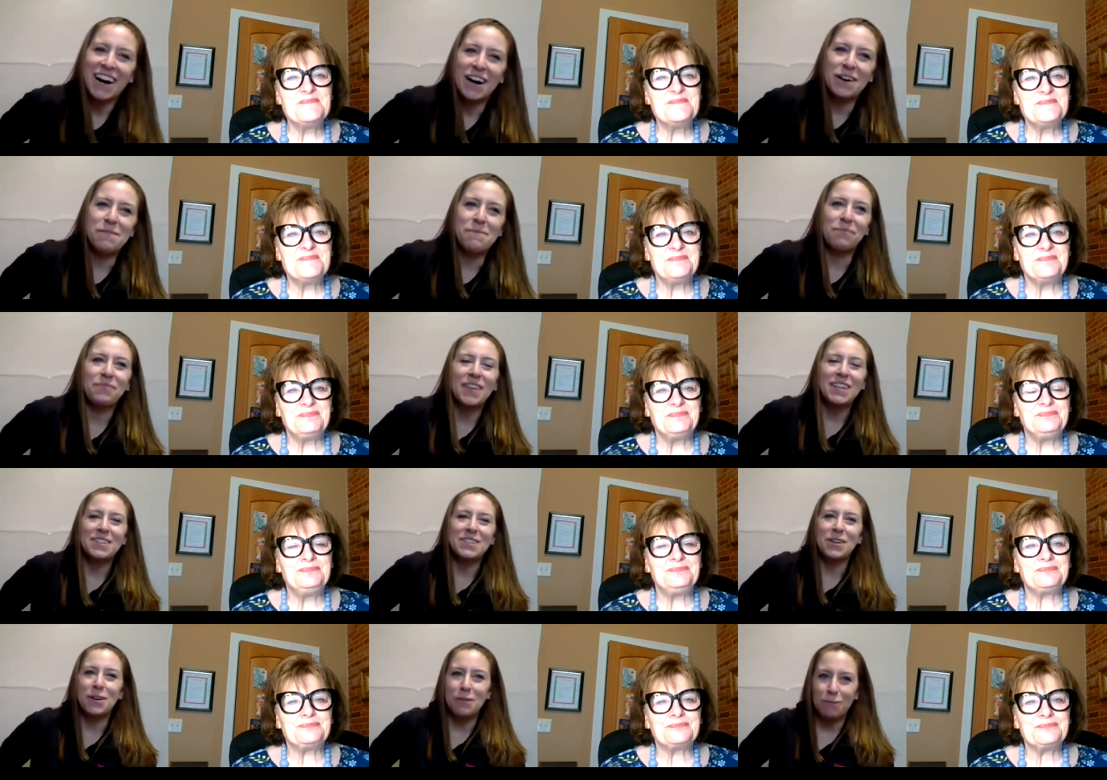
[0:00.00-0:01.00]
Speaker 1: Um,
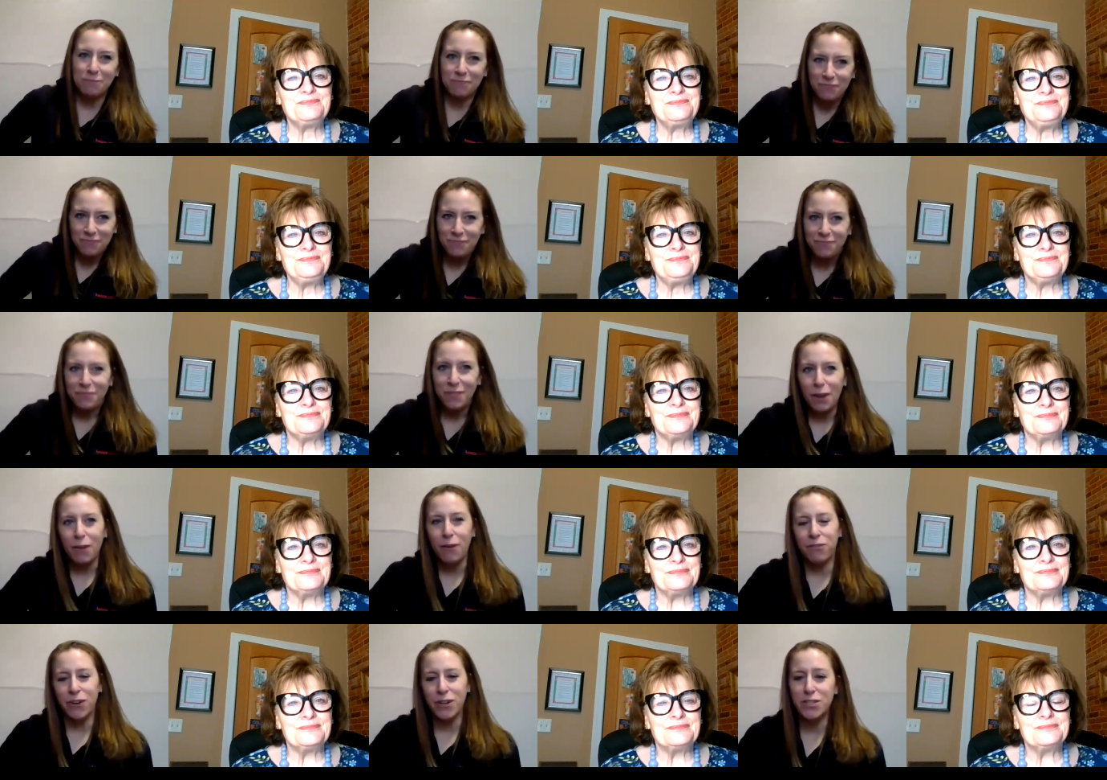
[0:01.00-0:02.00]
so
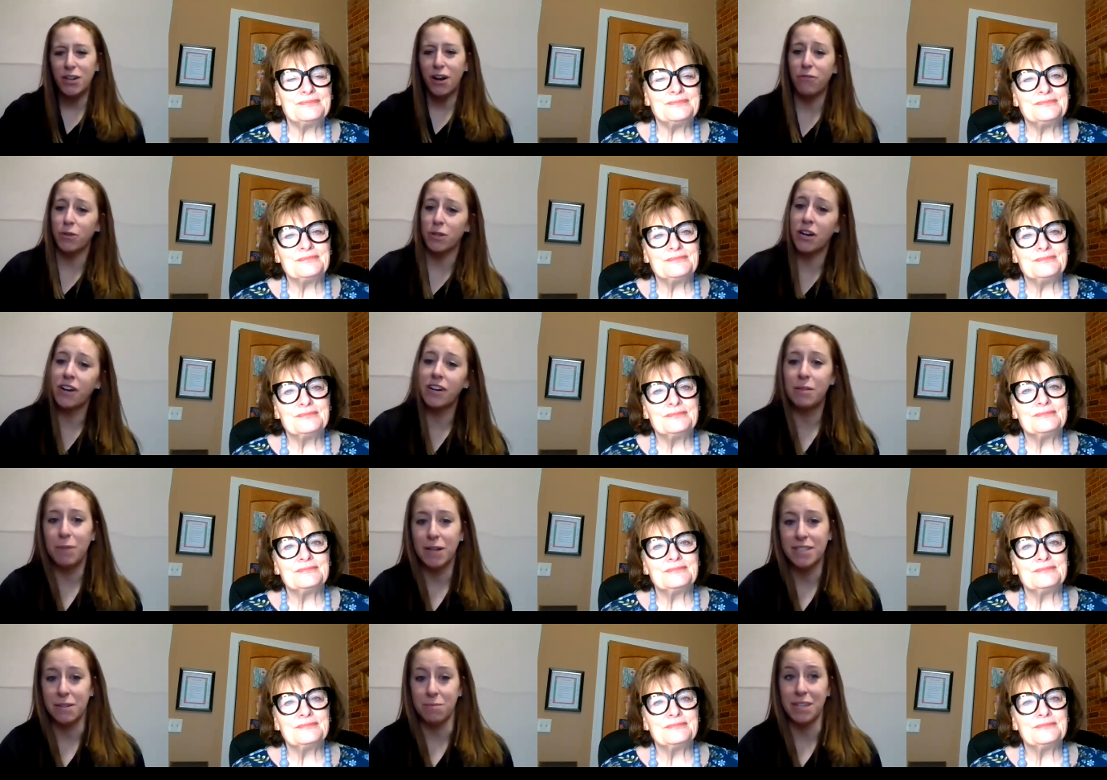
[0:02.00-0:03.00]
first off, we're talking
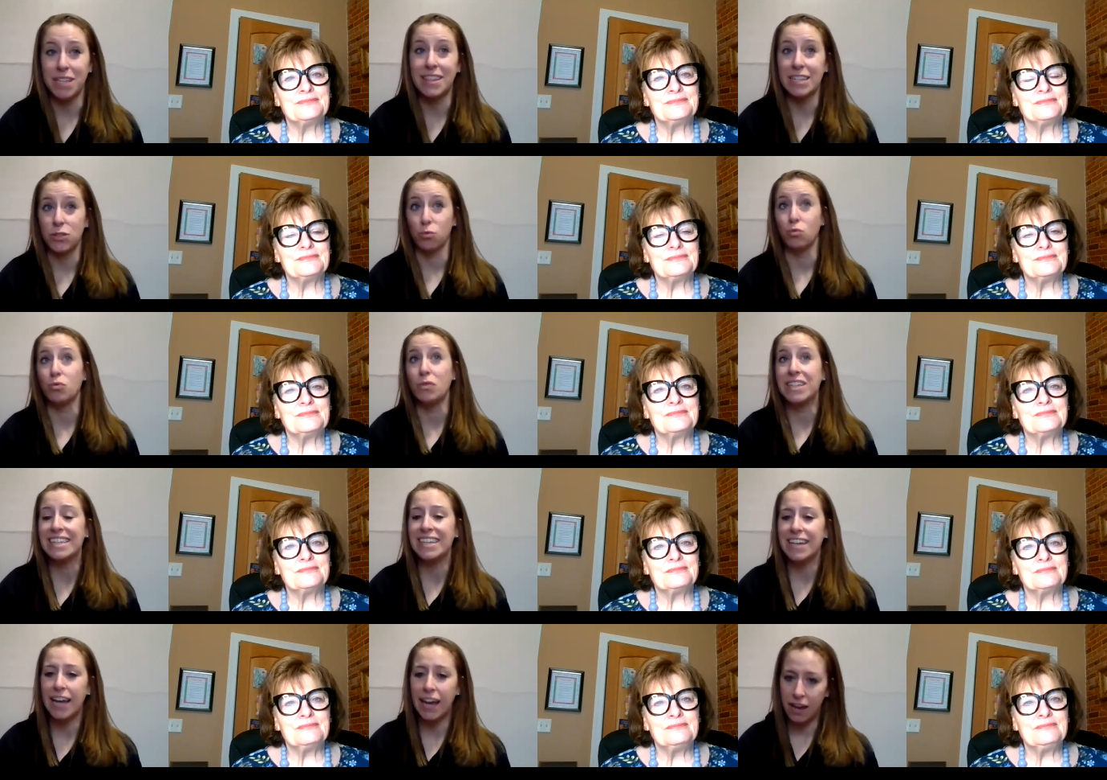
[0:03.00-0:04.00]
about something that's
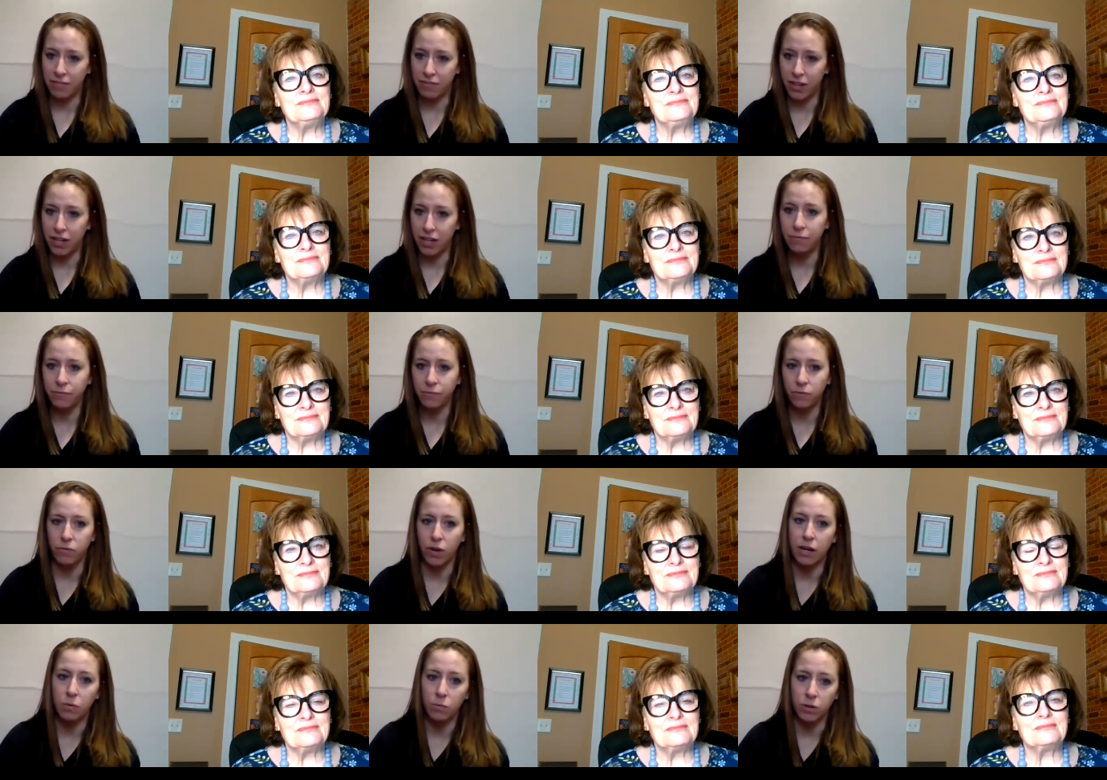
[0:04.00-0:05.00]
really heavy,
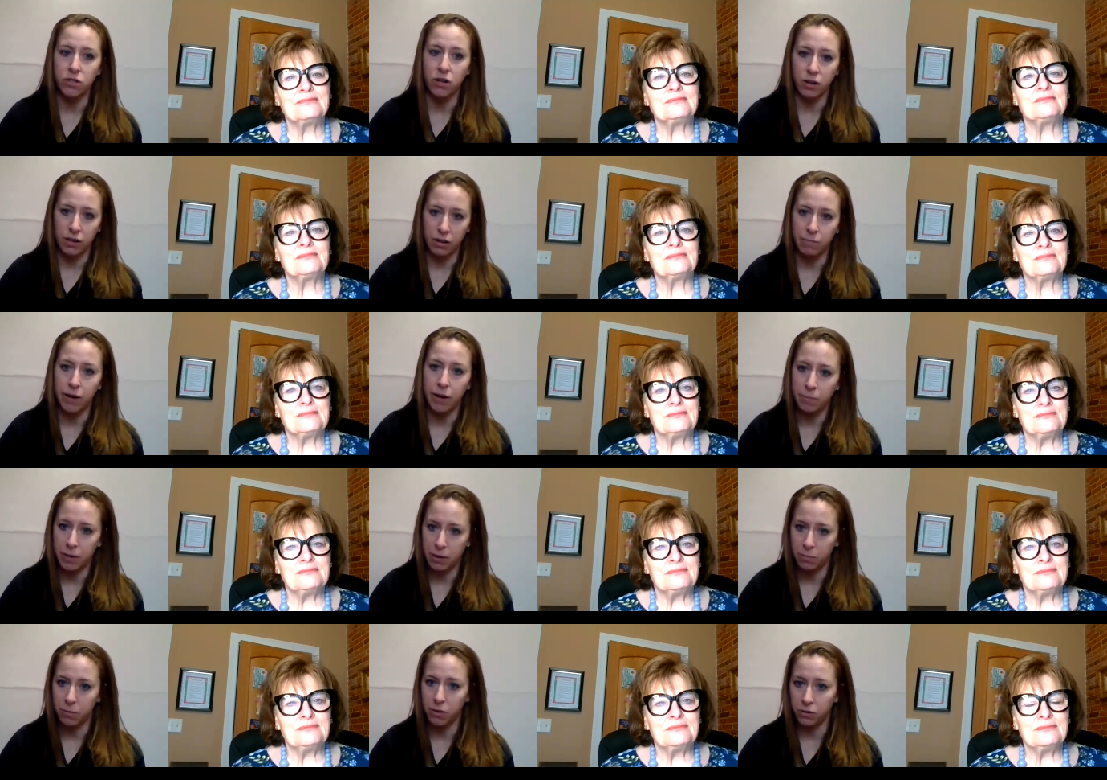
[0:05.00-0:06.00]
right? We're talking about
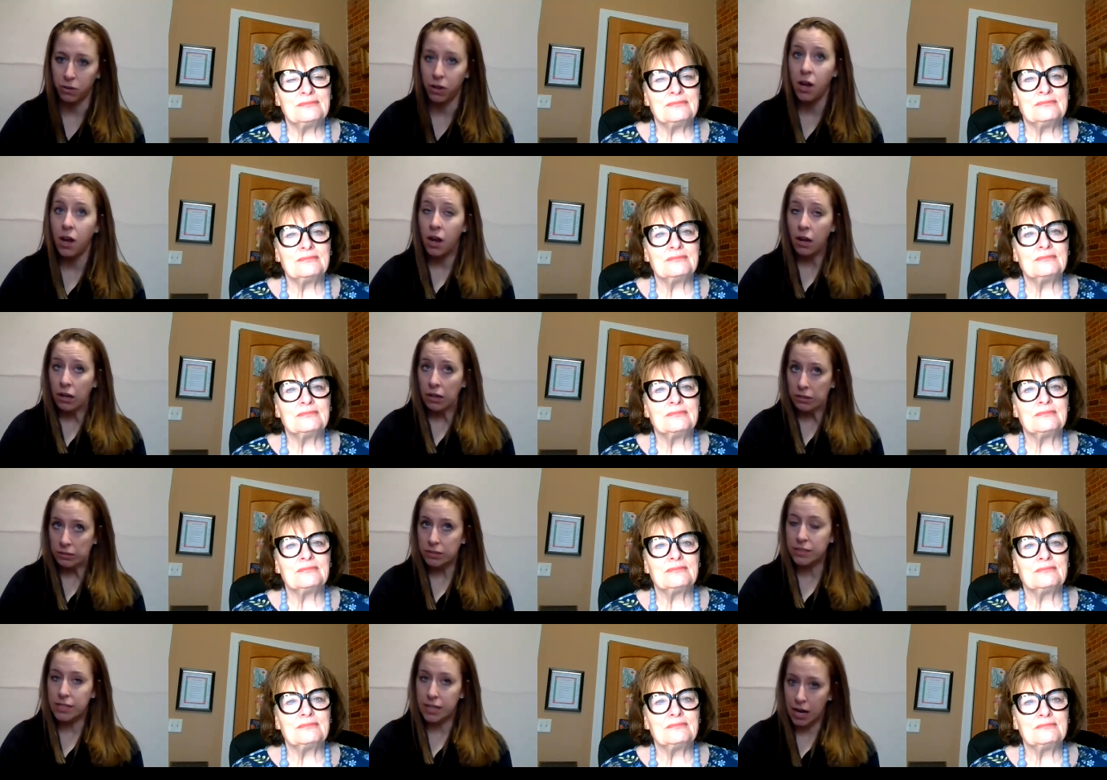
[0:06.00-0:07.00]
people
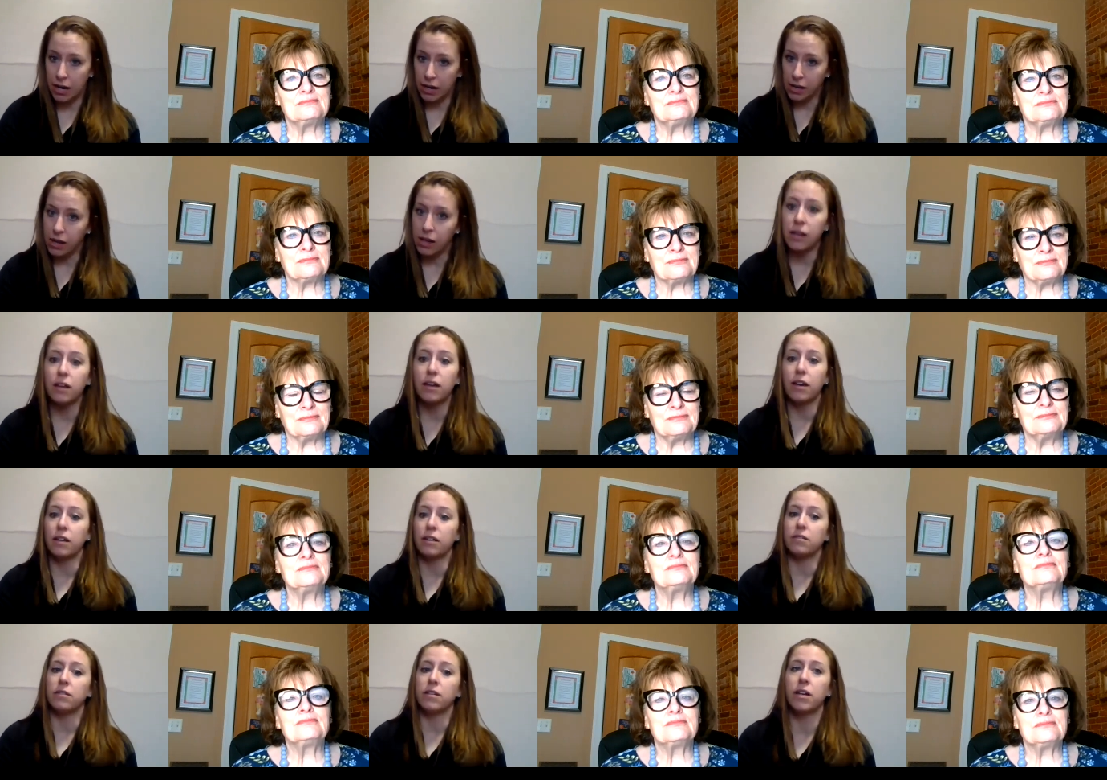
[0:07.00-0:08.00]
dying
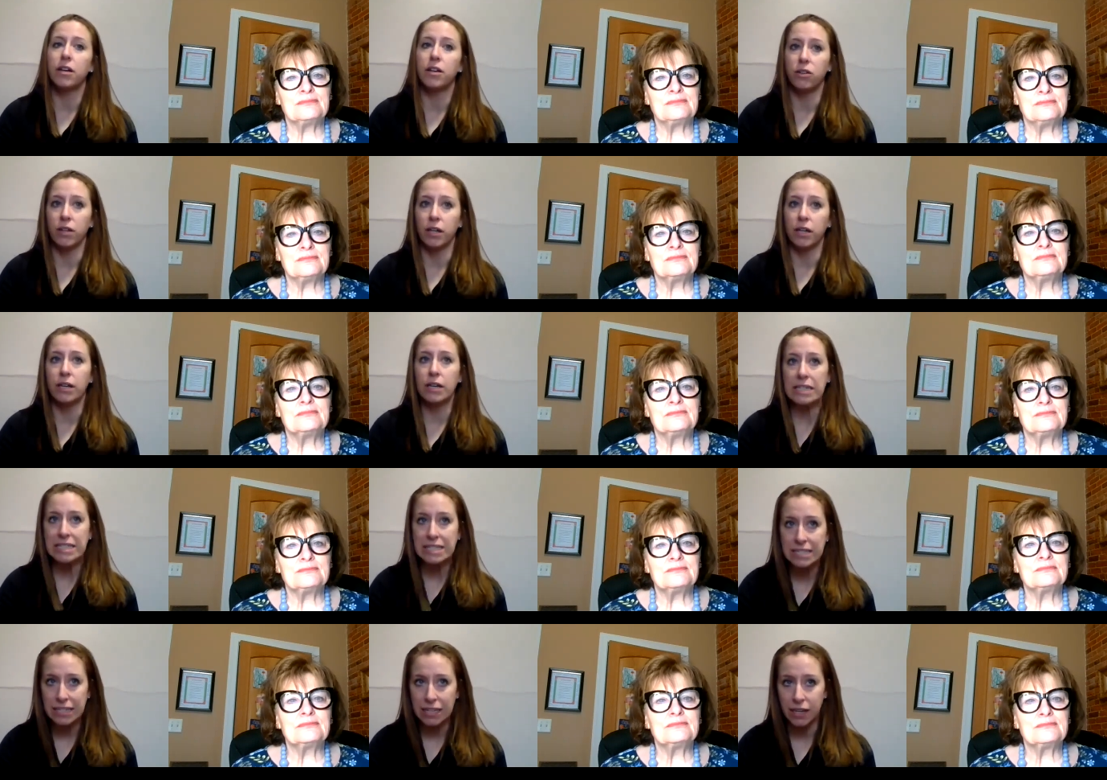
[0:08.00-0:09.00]
and like
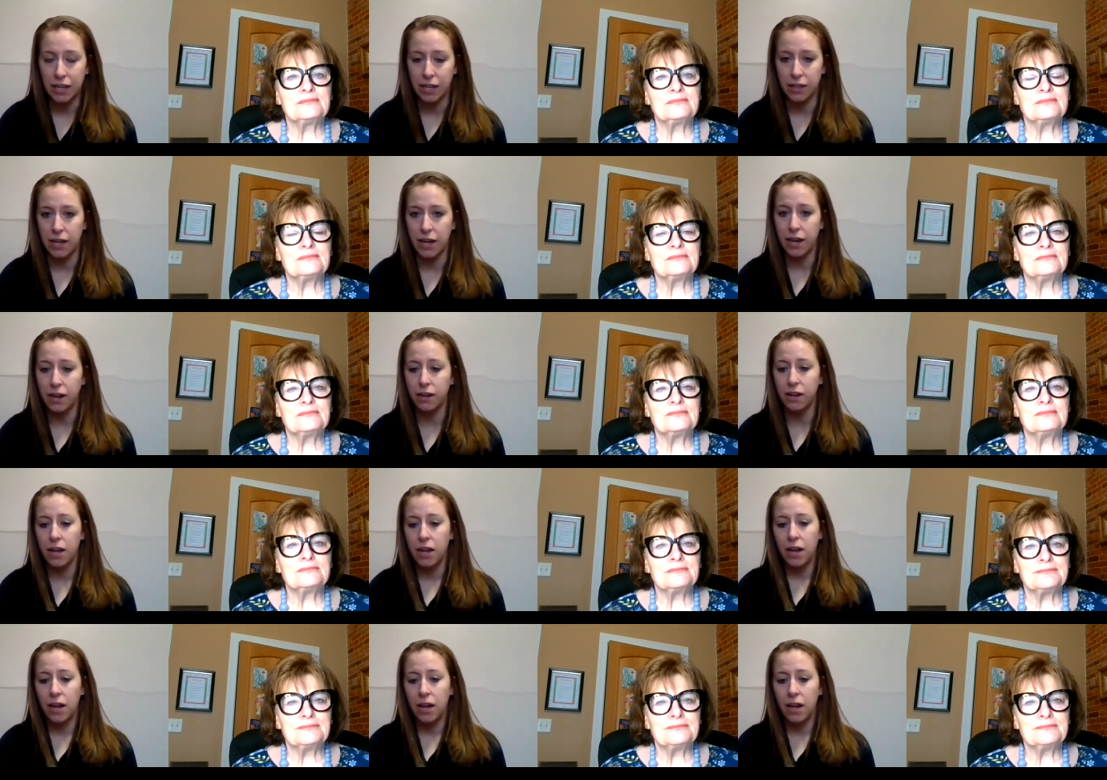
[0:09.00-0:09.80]
seeing that.